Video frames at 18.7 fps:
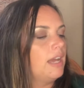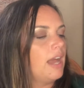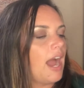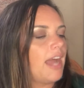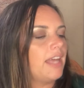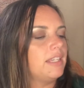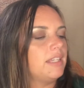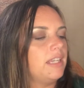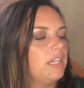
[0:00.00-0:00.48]

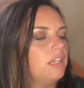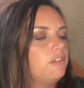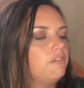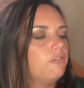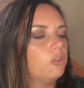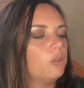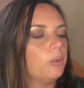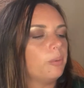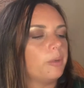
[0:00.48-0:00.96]
I leaned
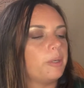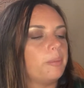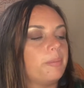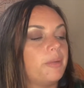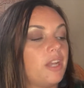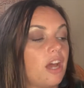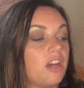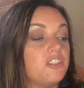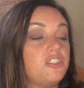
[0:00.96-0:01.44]
forward,
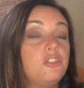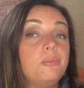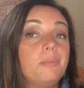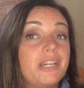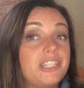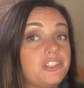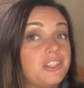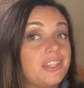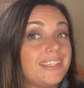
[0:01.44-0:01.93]
but not too
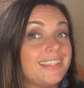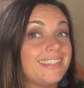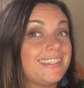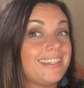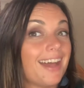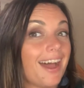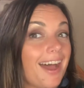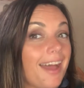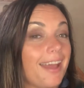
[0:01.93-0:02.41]
much this
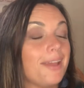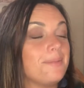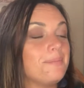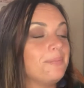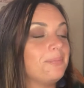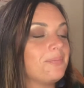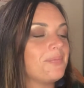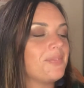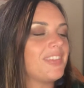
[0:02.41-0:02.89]
time,
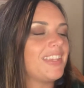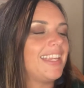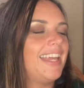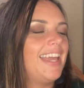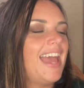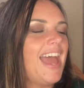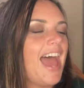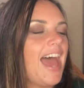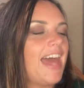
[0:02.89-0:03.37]

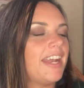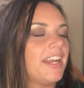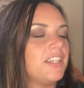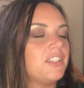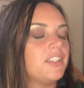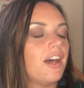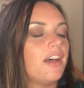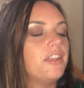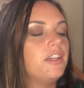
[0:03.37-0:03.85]
and I
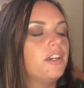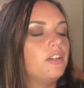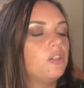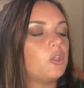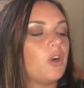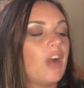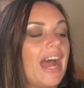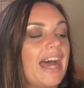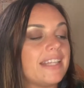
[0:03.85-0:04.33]
saw the
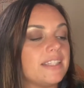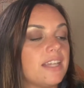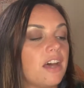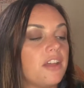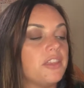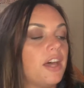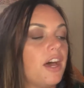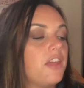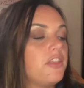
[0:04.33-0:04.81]
grass
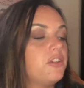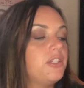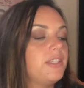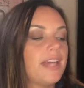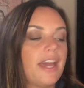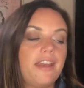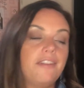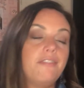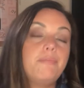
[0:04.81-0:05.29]
on the other
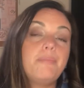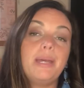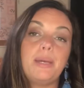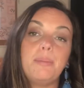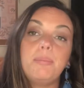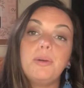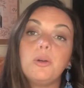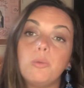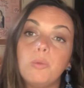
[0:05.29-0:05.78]
side of
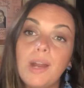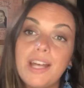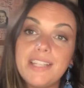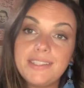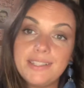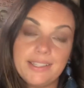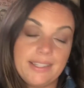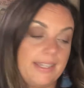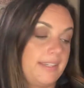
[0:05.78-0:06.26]
Pip
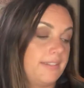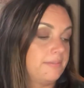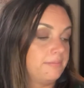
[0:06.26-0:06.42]
rustling.